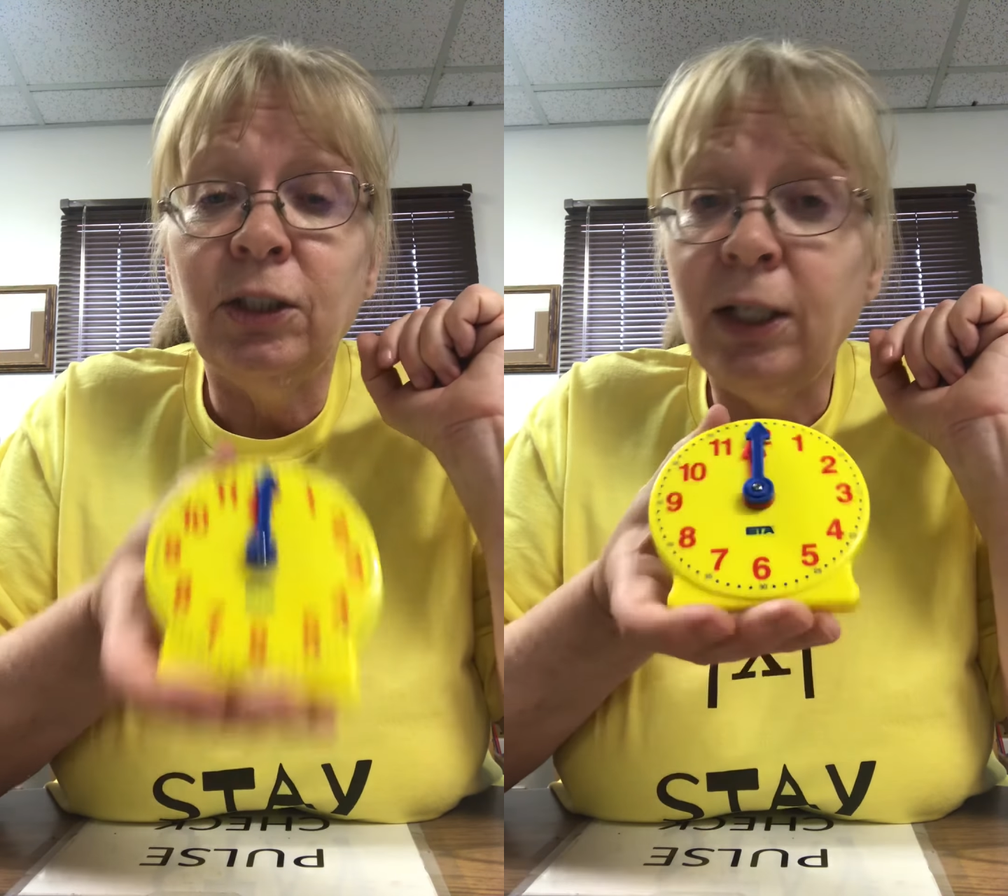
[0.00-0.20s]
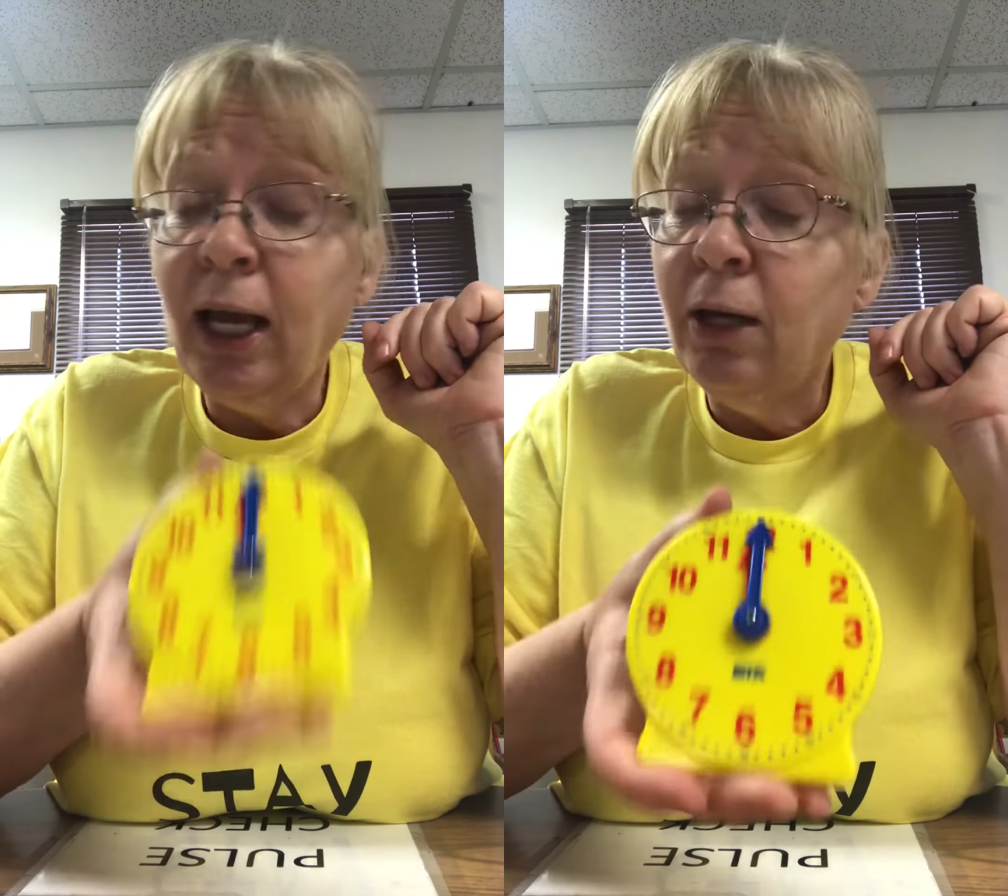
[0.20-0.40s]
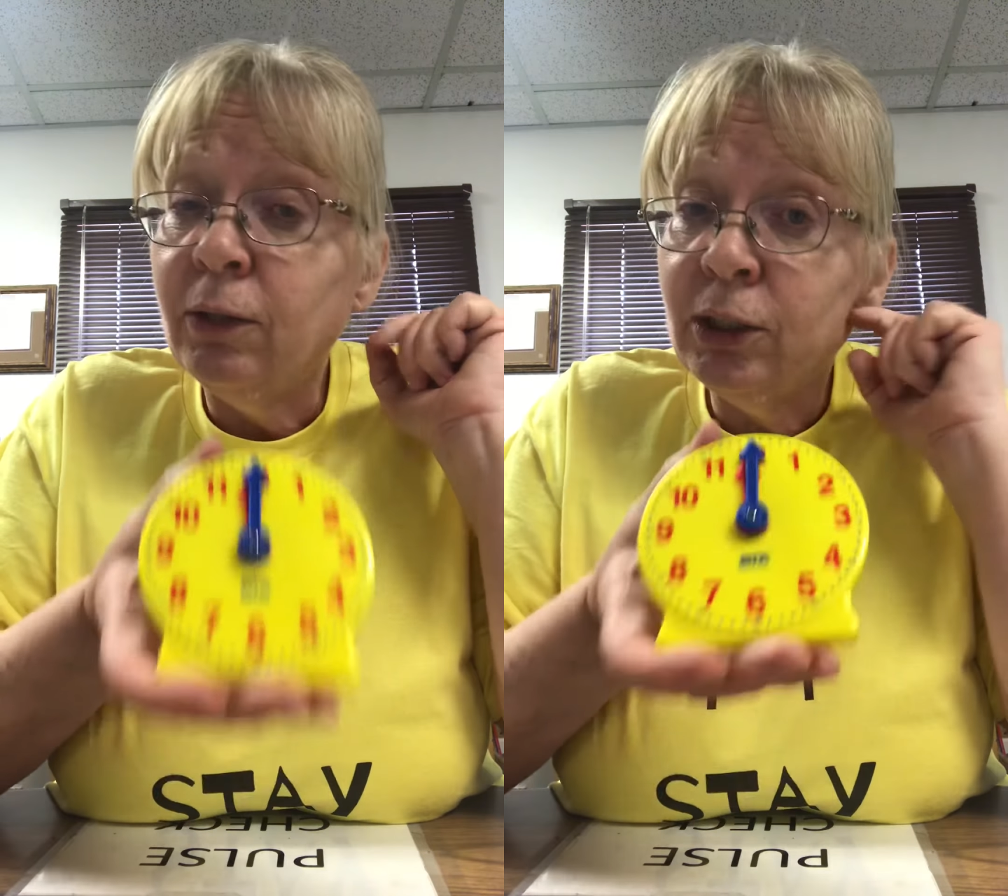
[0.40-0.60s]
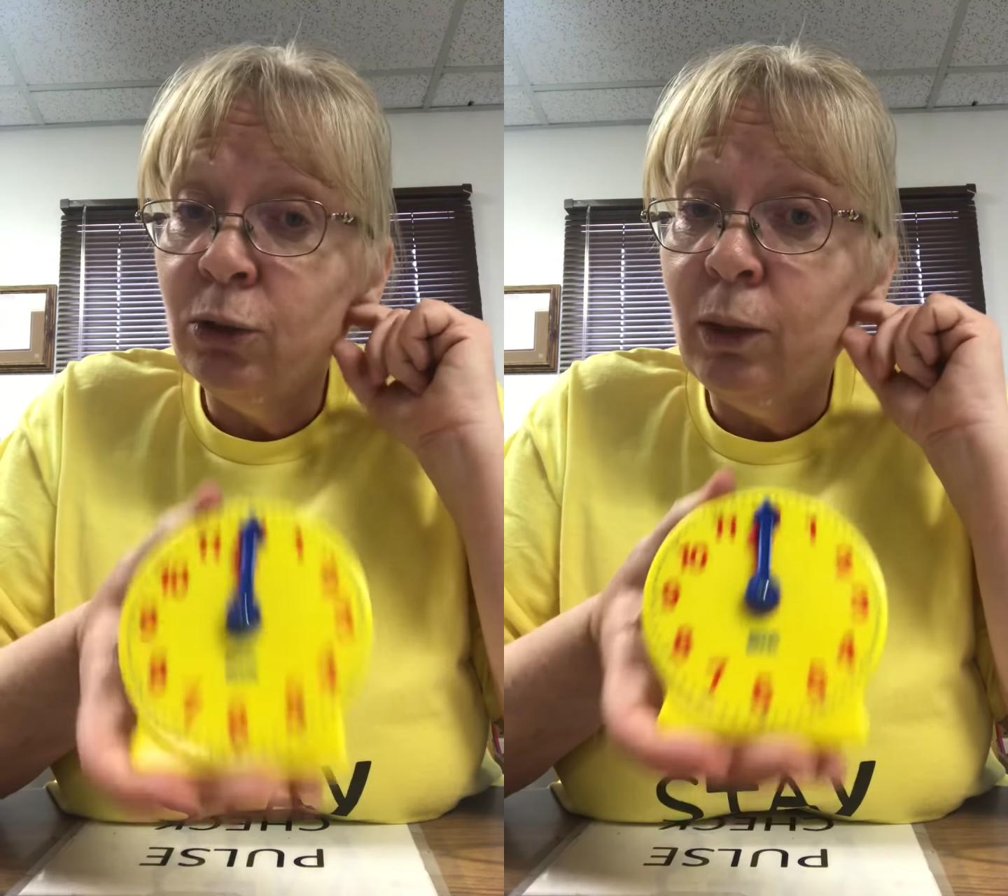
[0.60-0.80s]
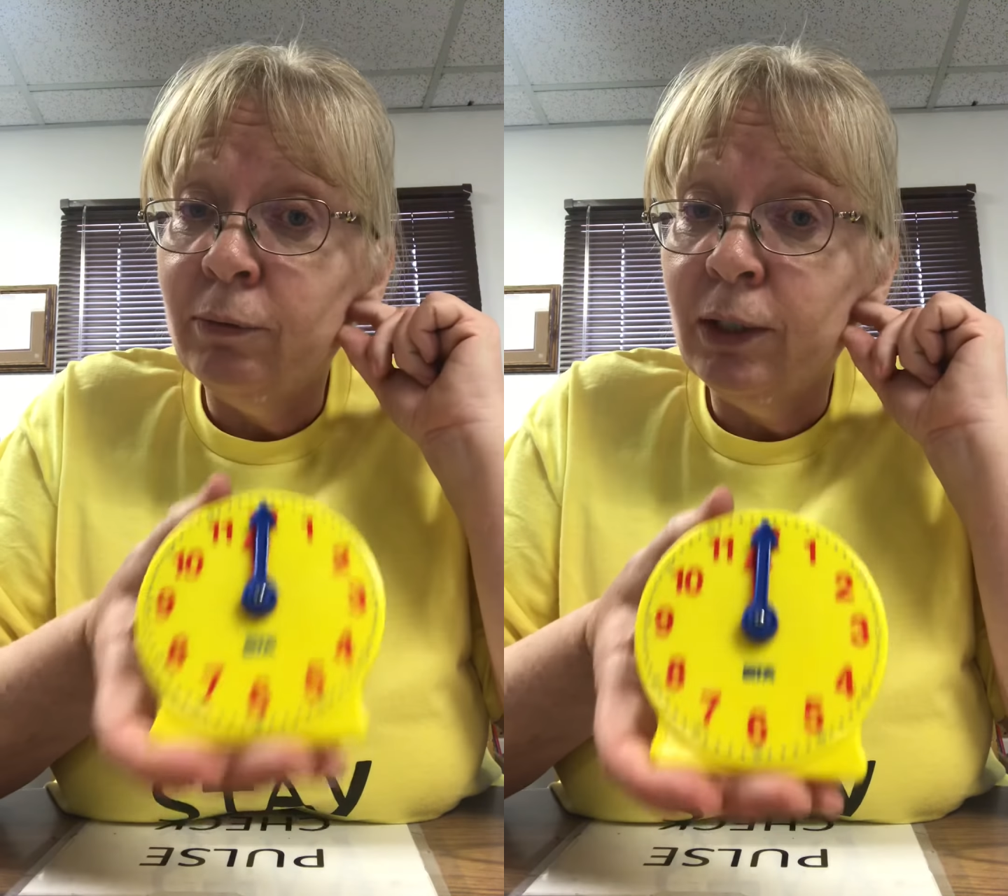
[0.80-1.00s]
now it's
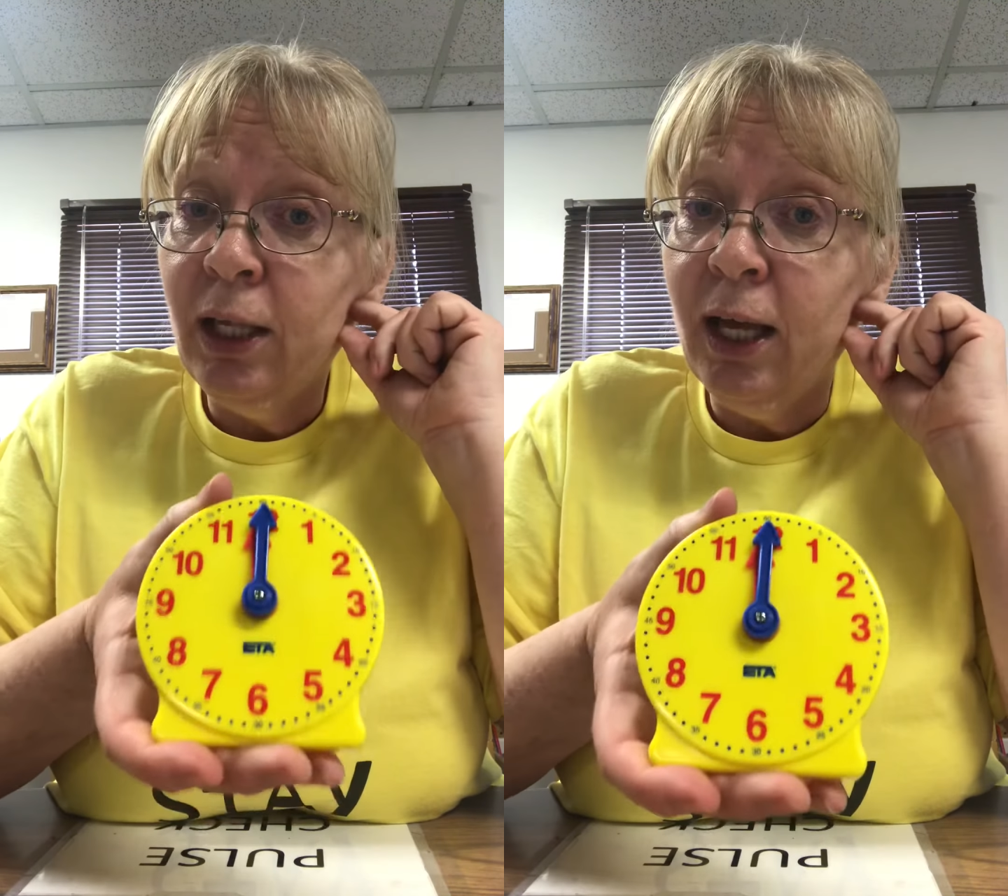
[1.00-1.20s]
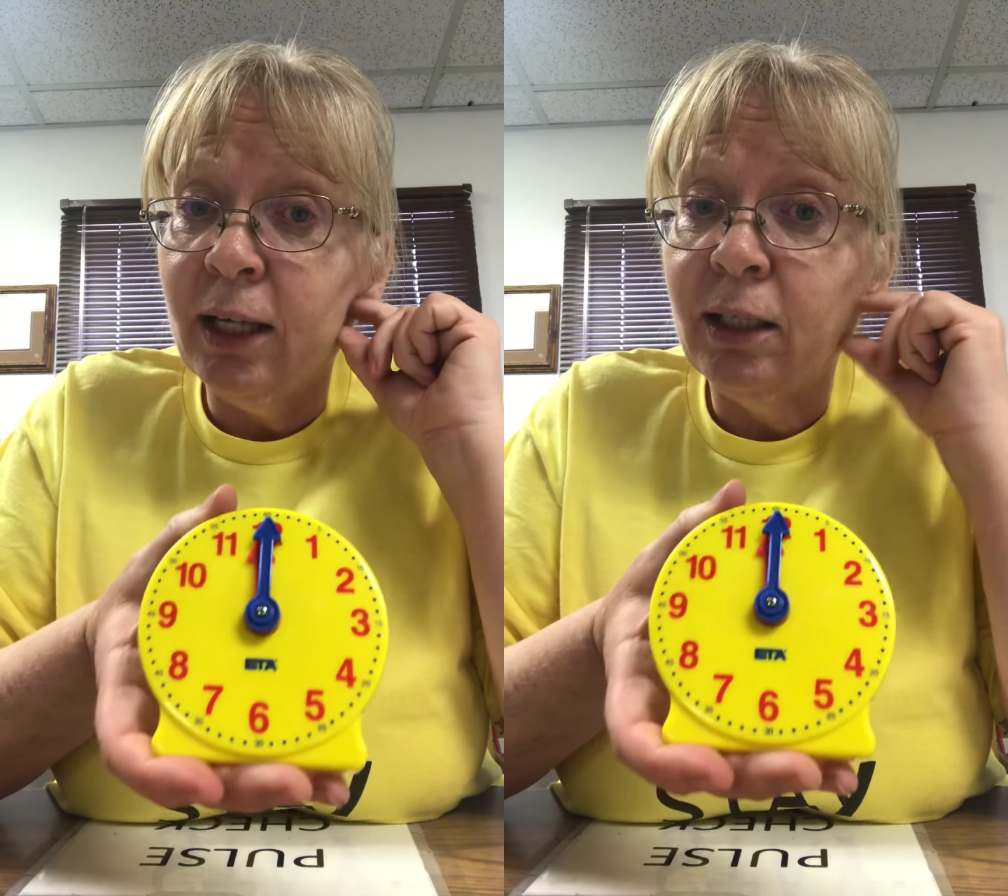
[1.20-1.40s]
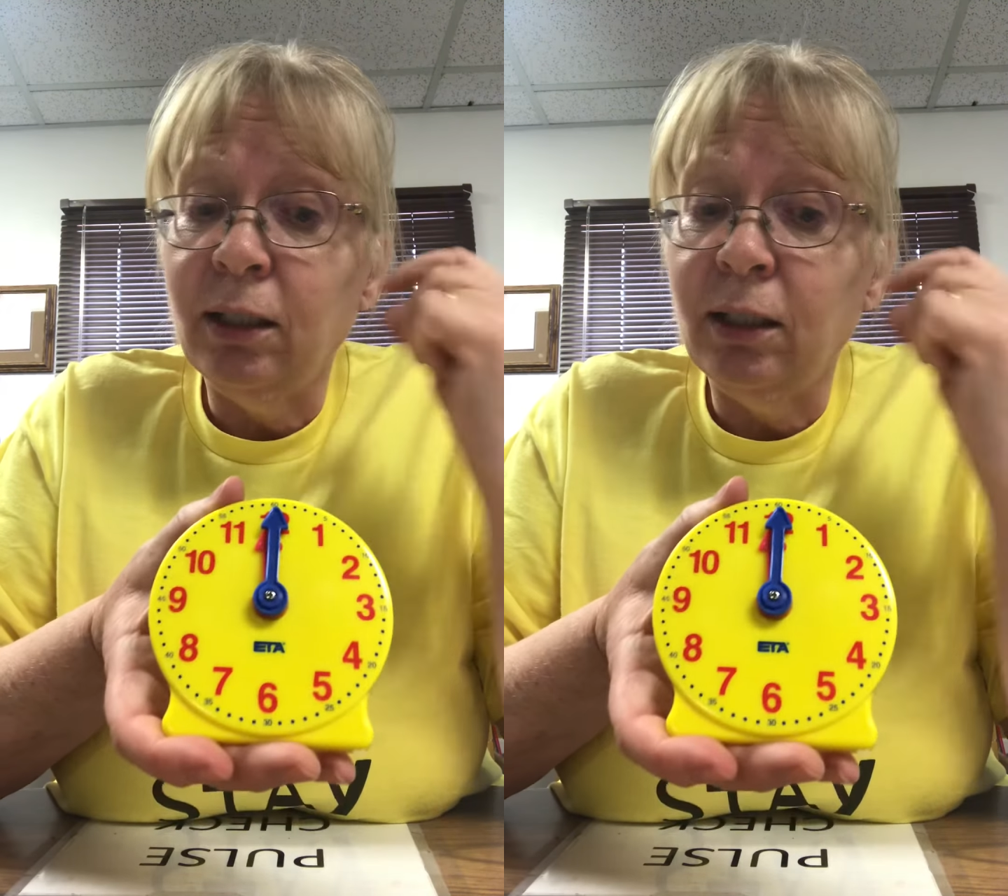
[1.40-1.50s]
12 o'clock